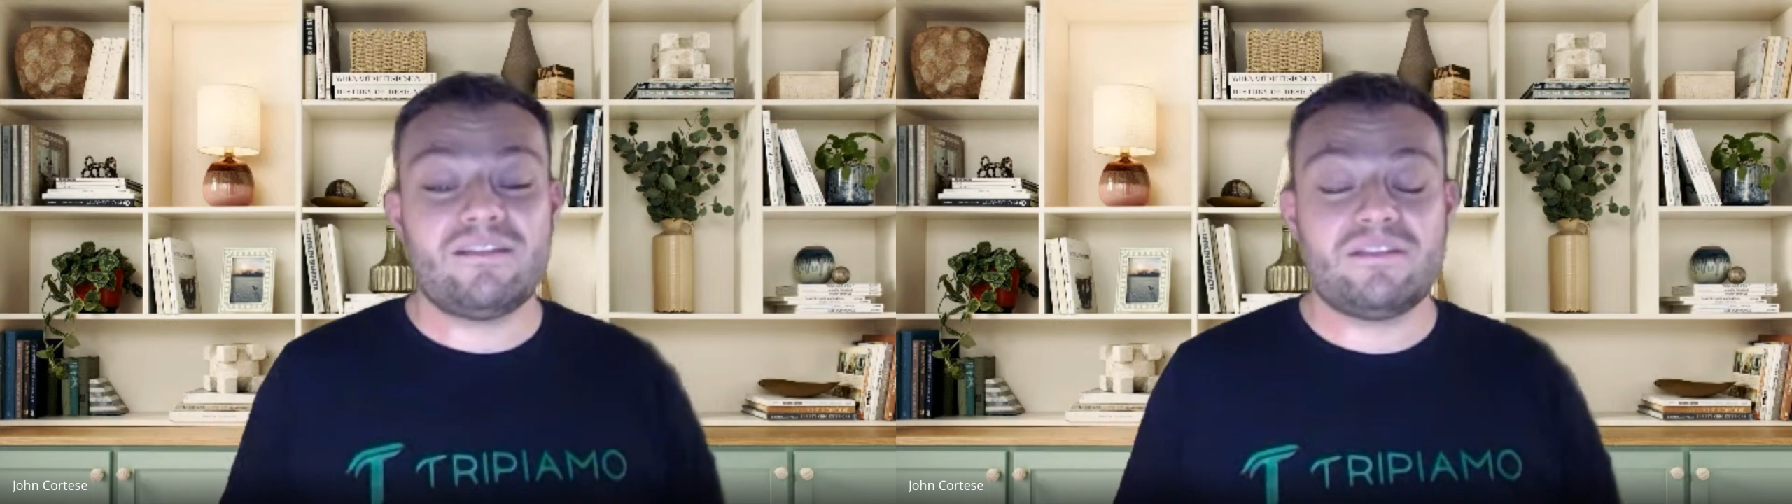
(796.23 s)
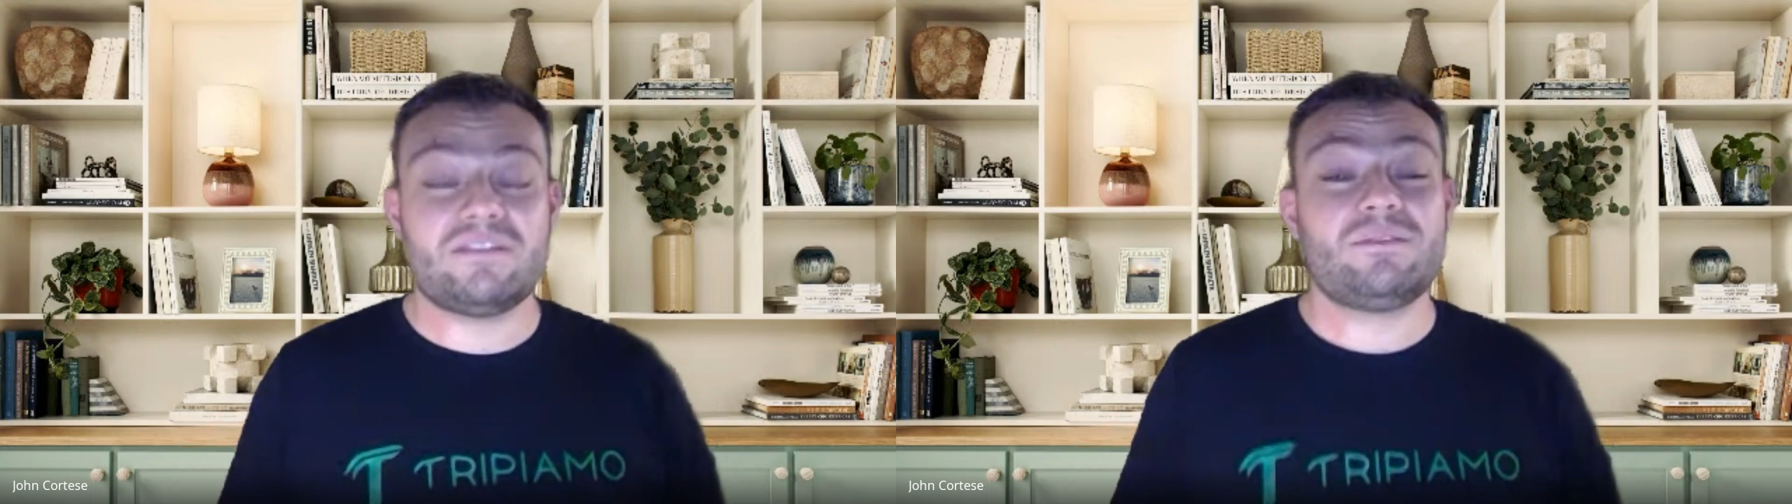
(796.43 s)

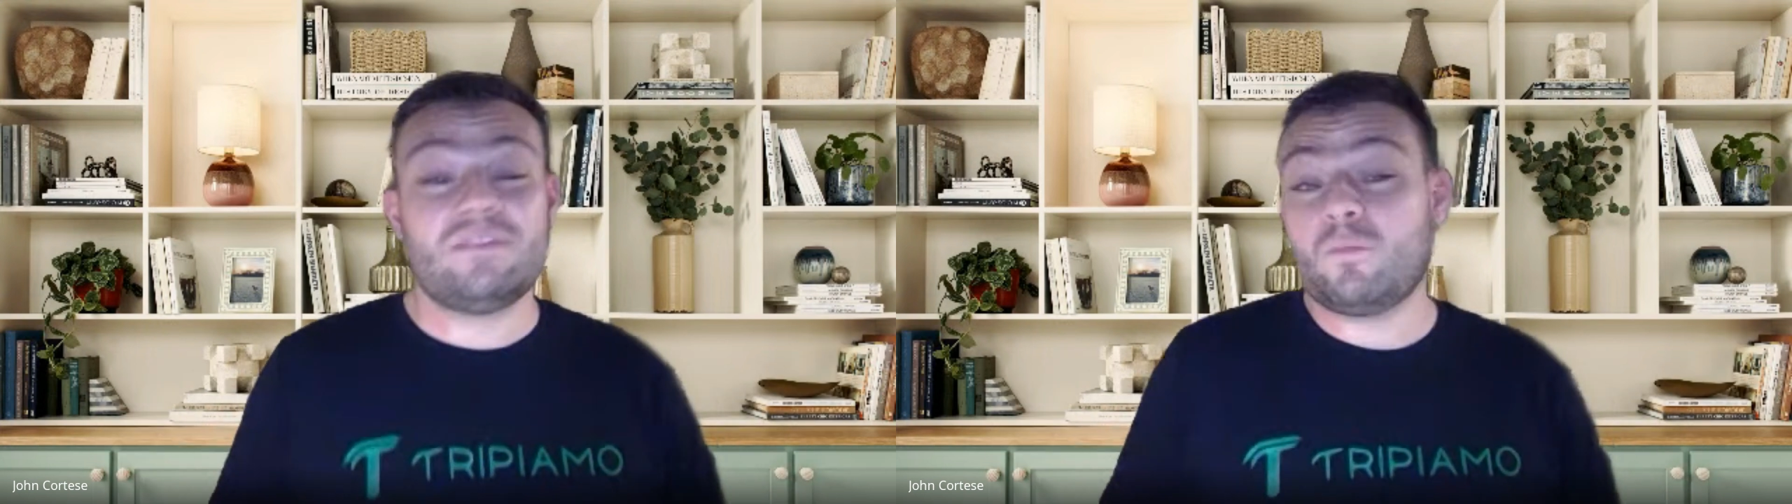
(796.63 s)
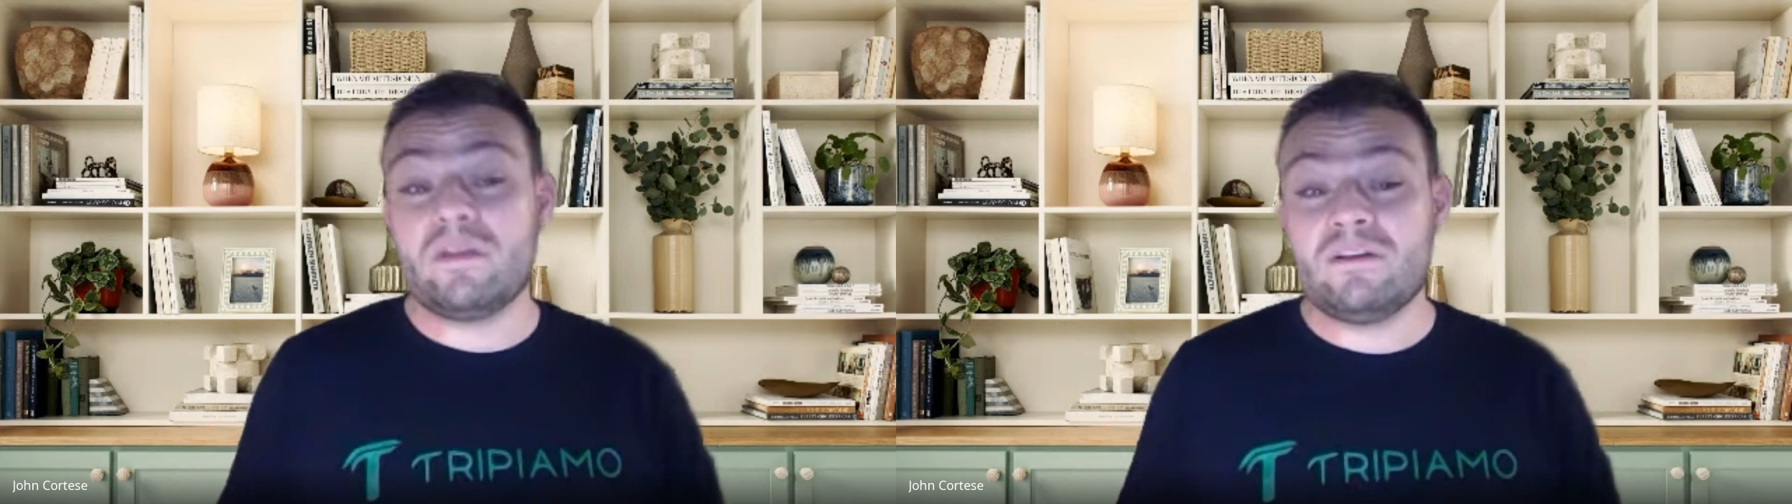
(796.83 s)
the
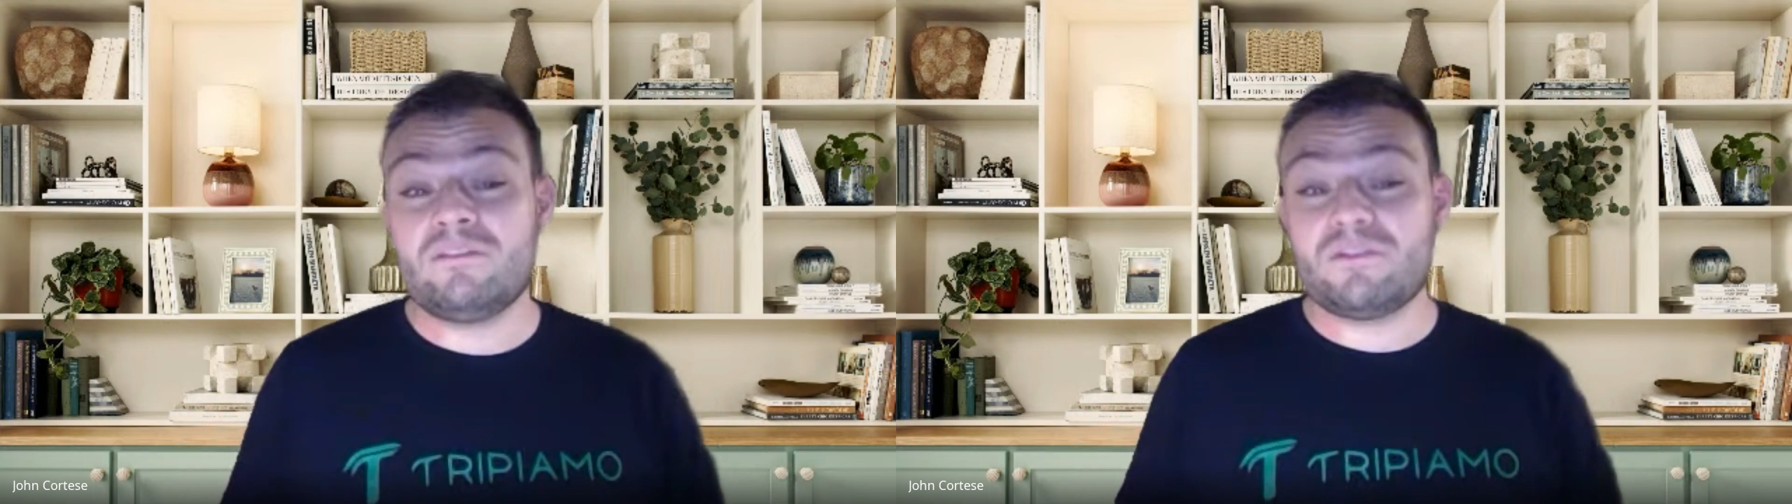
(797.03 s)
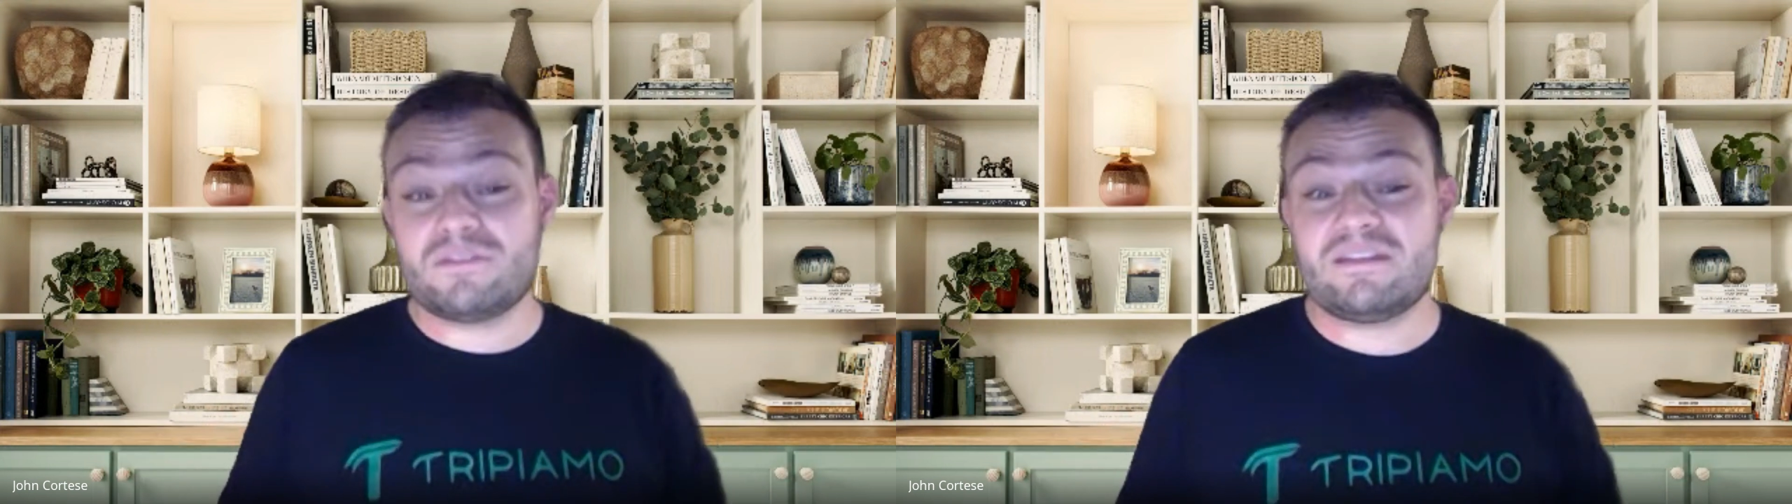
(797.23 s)
wheel
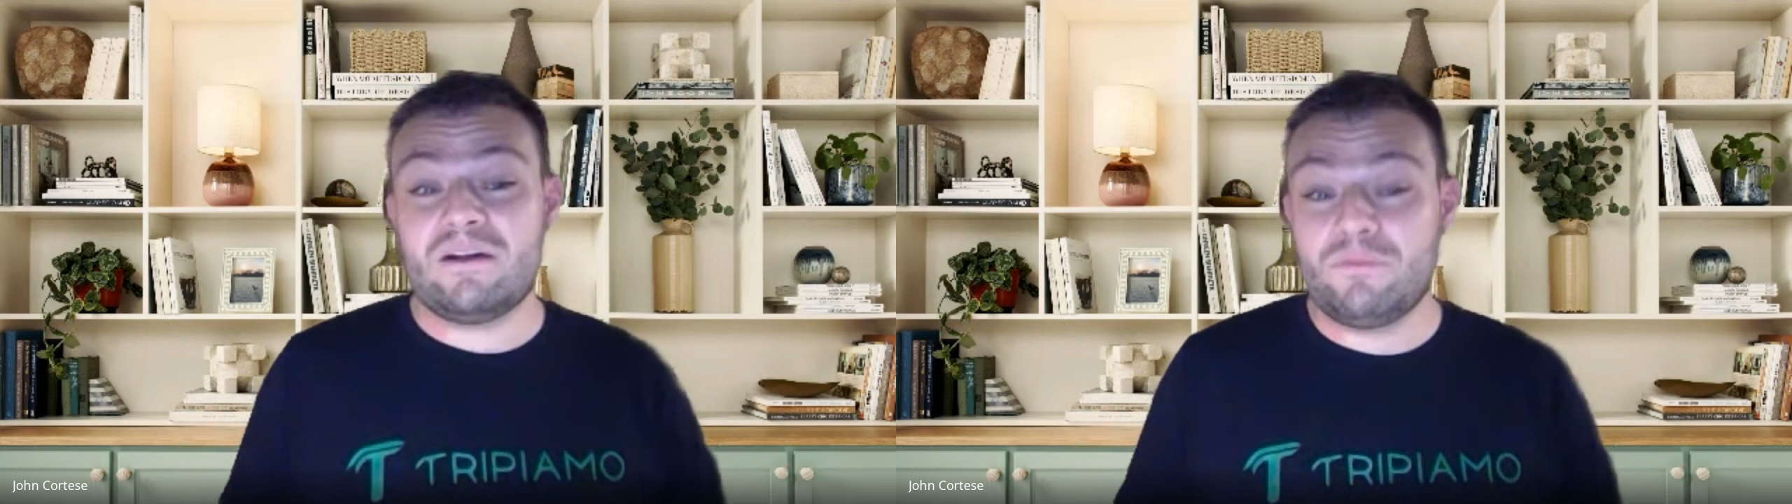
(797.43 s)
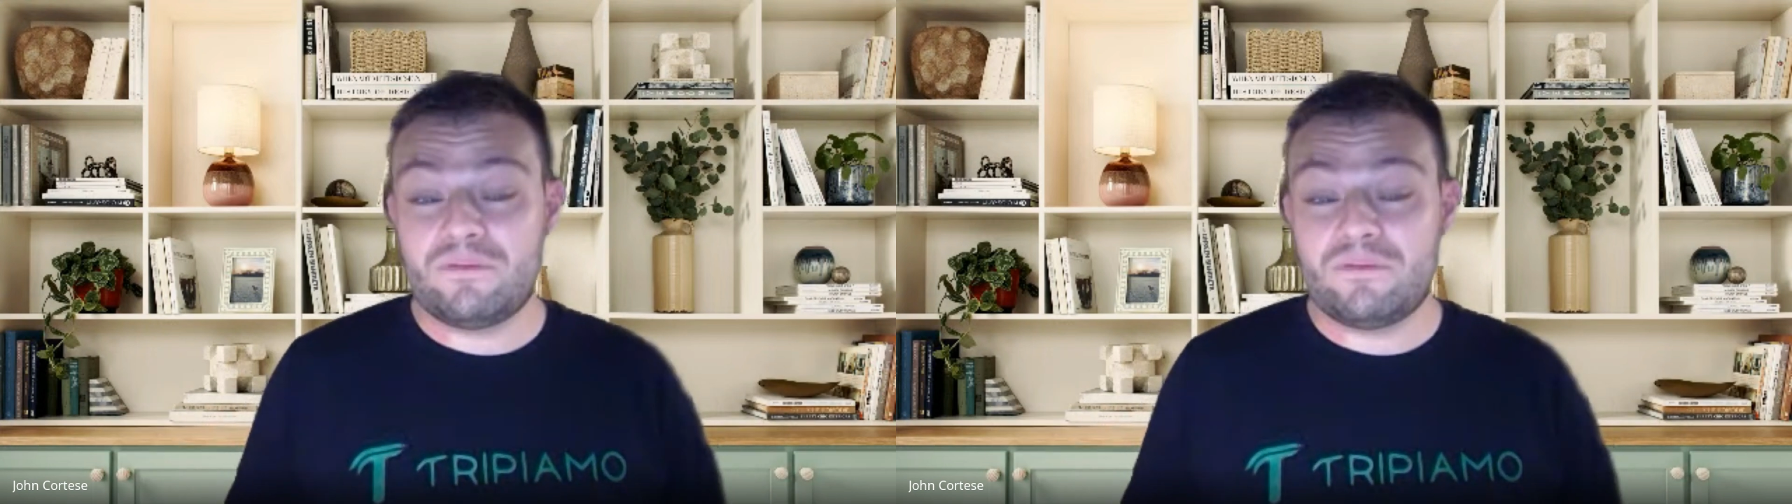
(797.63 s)
yourself